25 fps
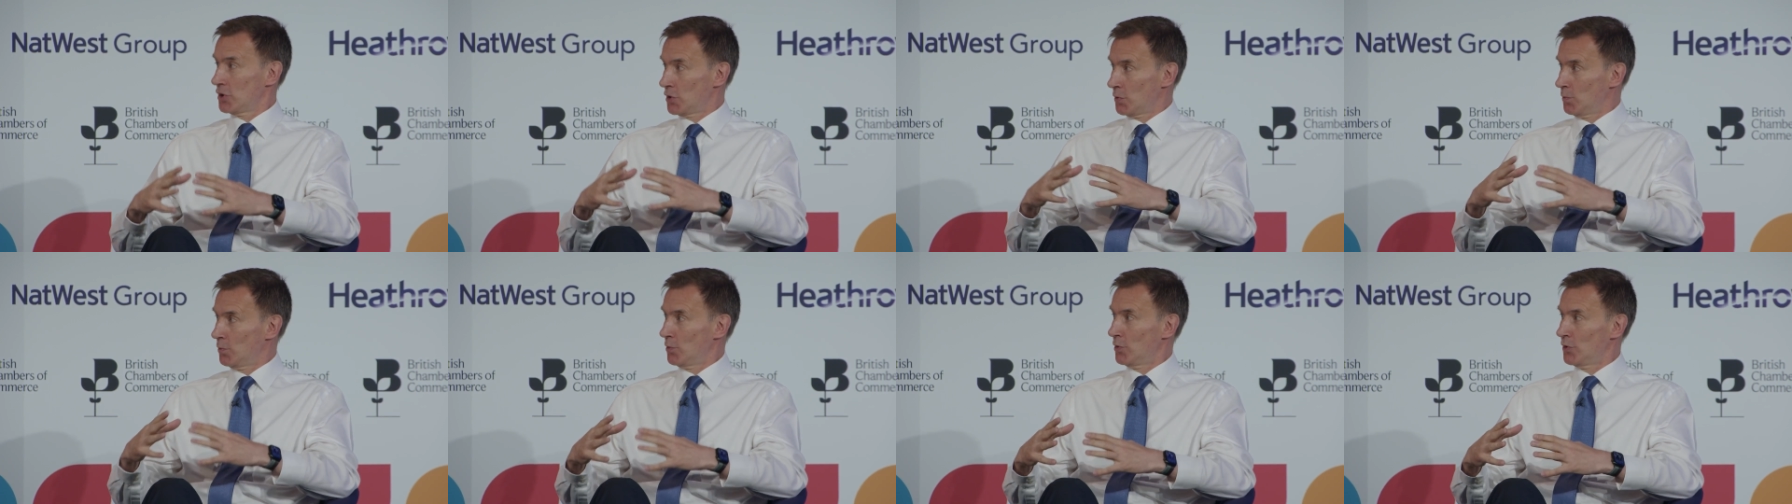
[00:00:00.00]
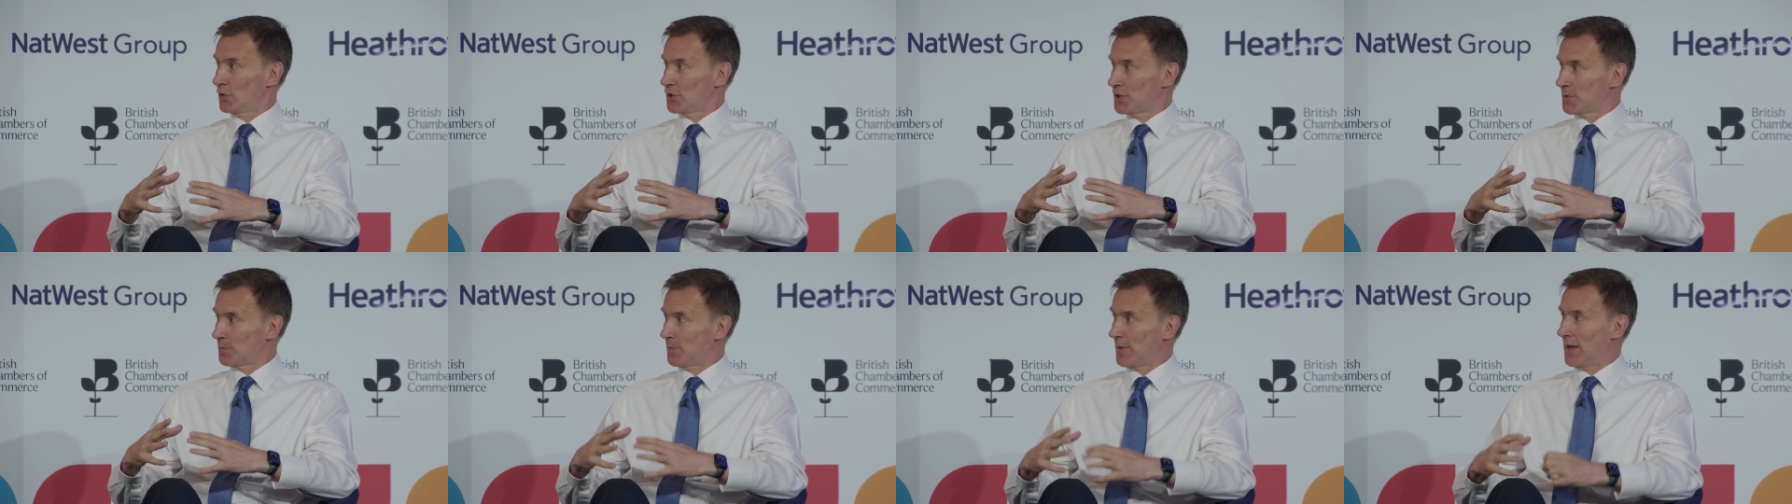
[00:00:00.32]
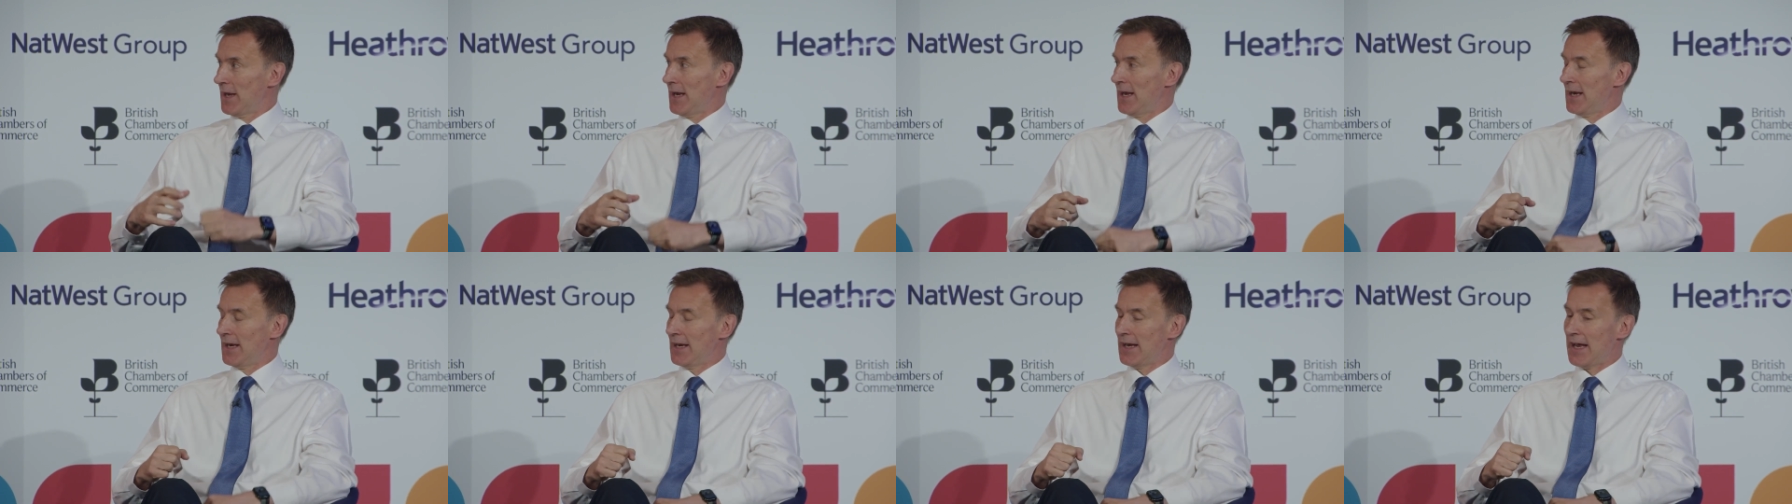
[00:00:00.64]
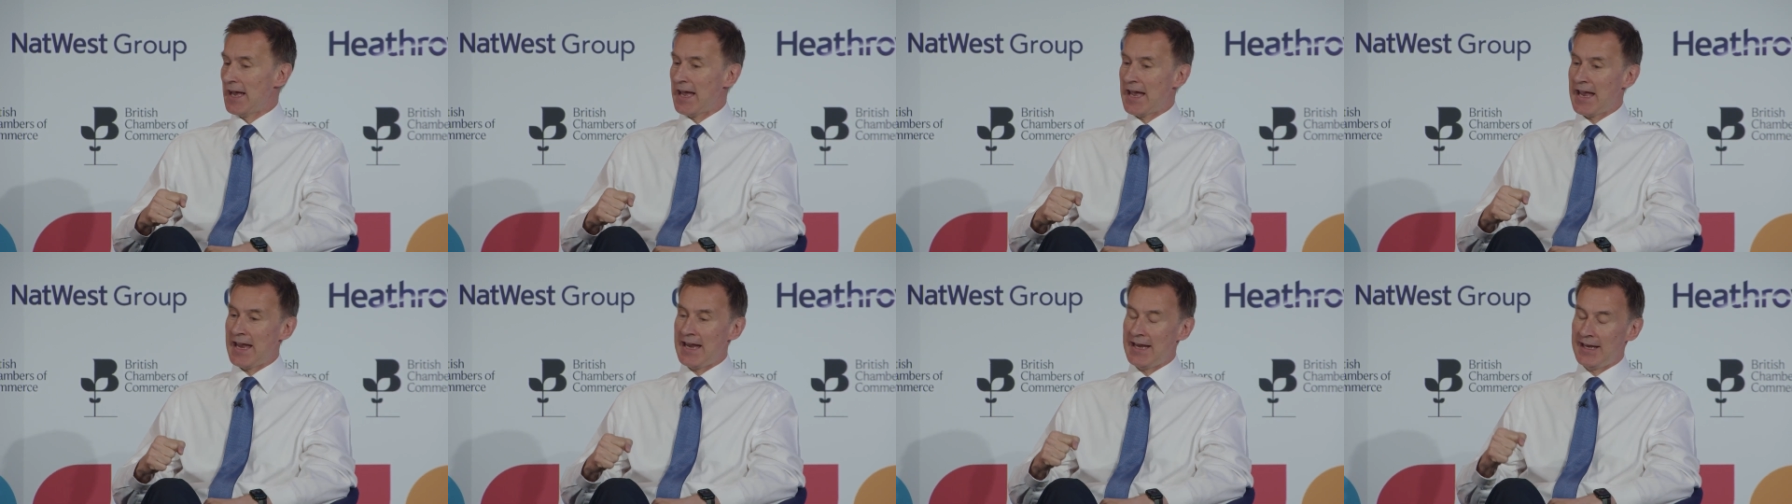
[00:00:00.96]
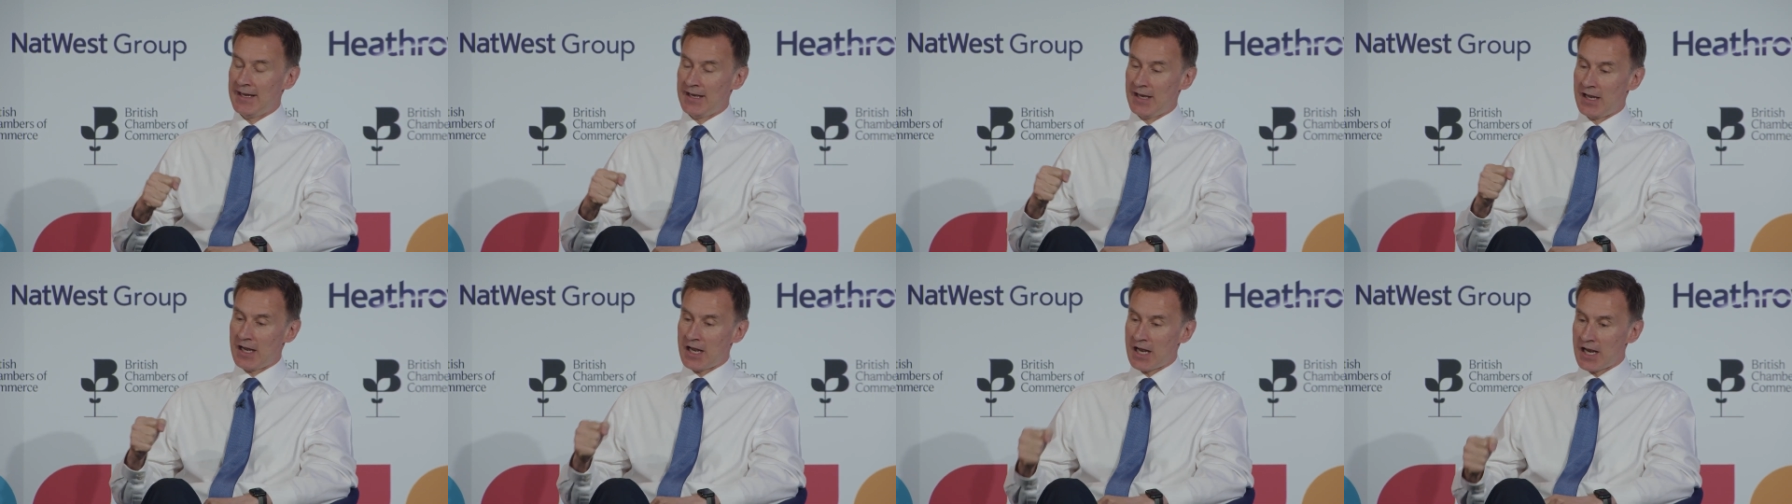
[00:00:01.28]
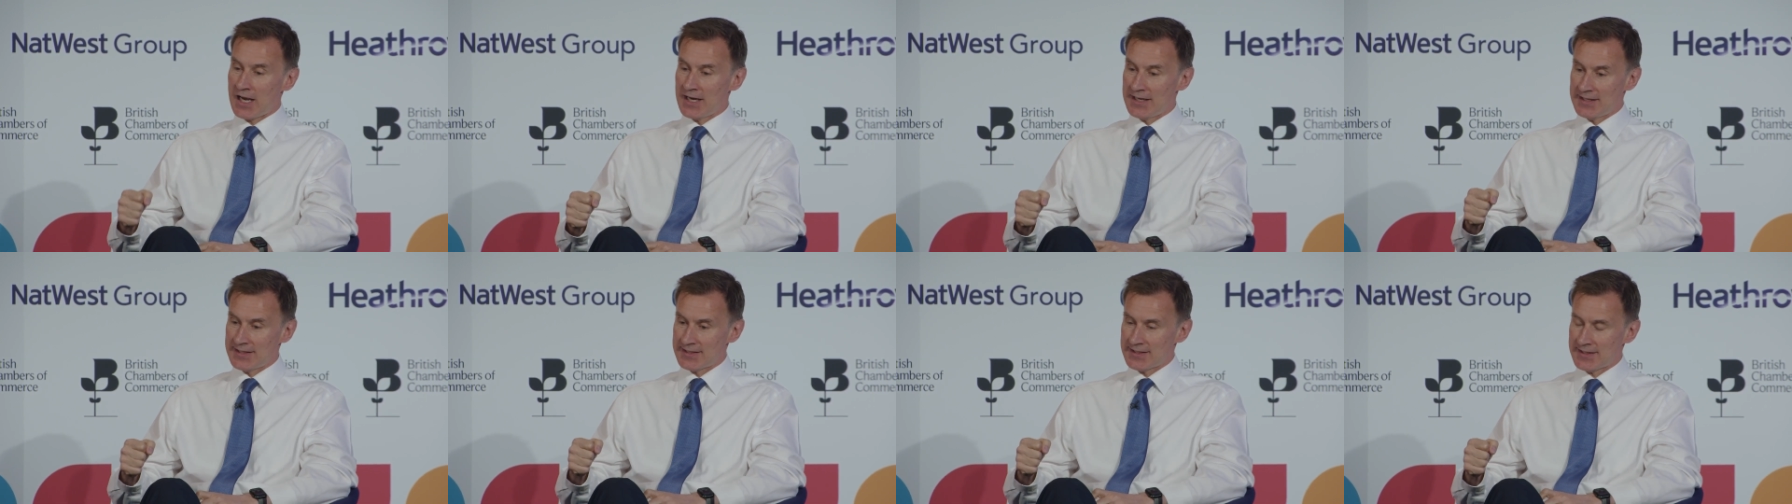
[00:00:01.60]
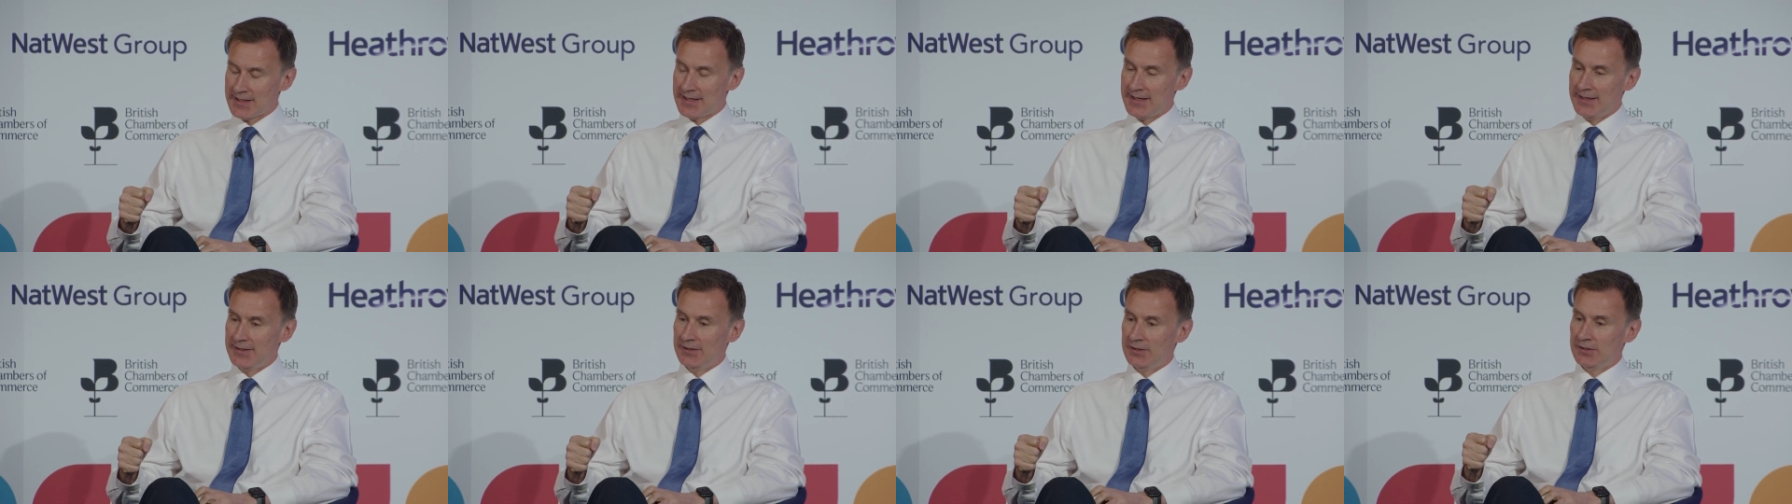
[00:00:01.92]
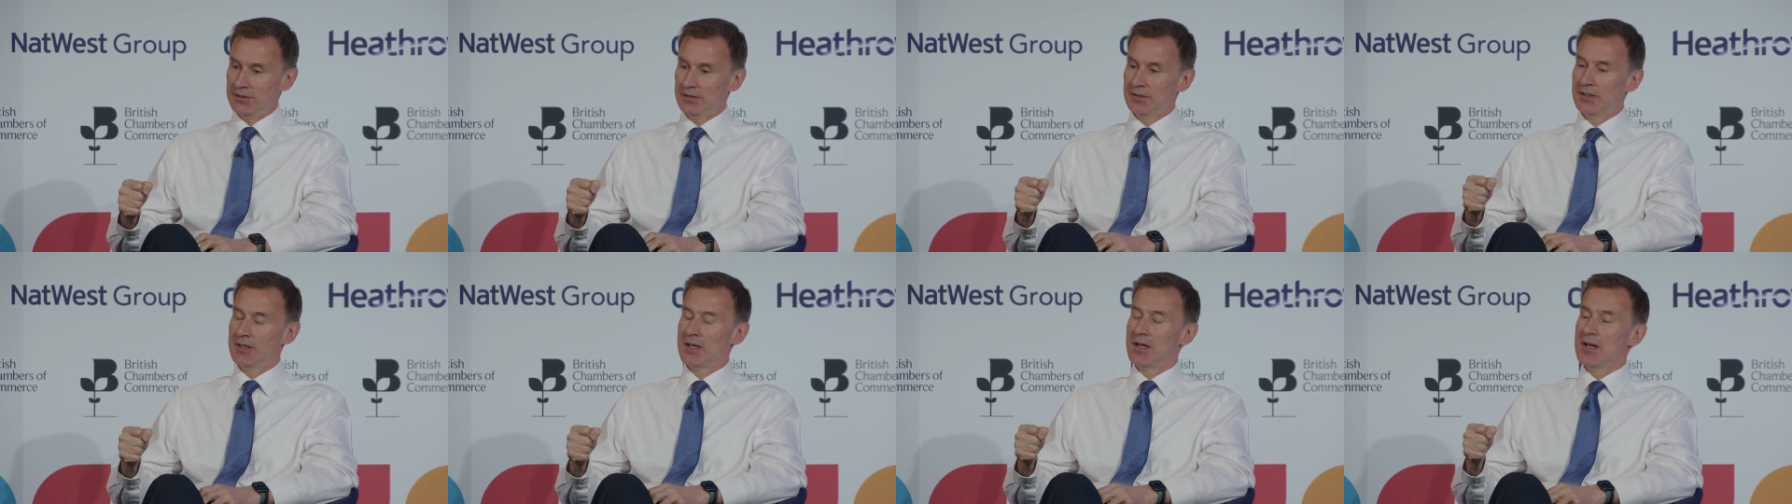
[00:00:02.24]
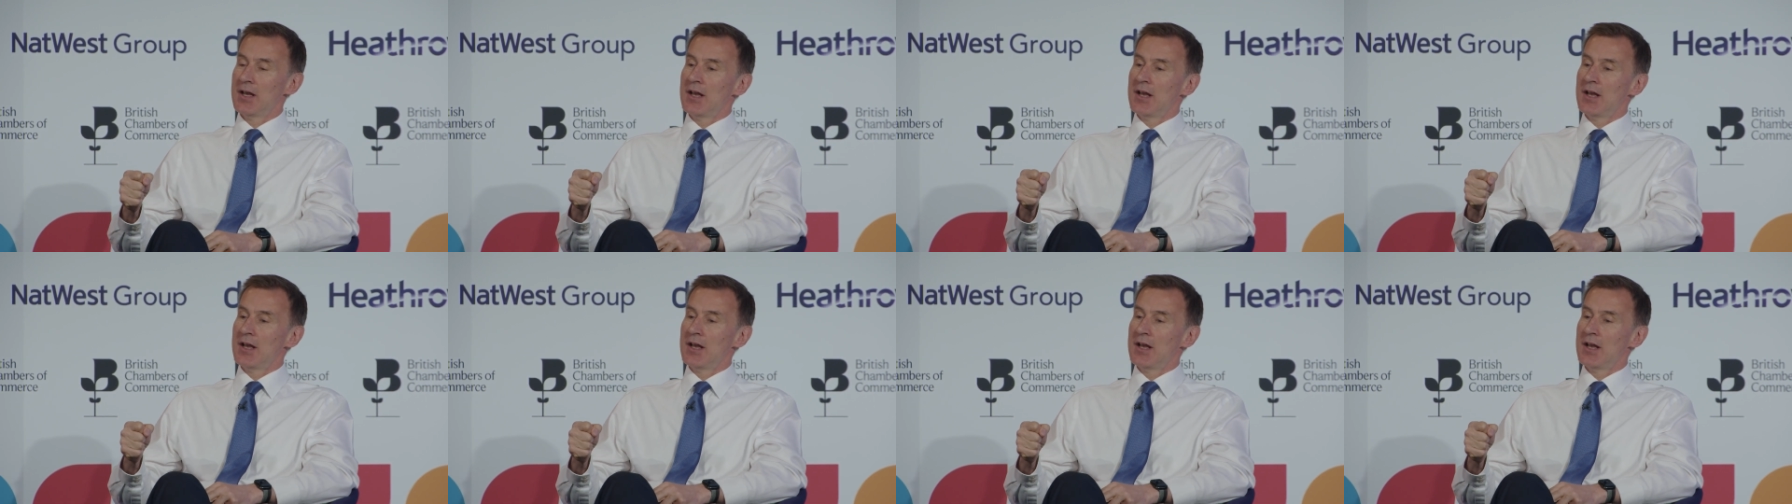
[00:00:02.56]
towards being a high-skill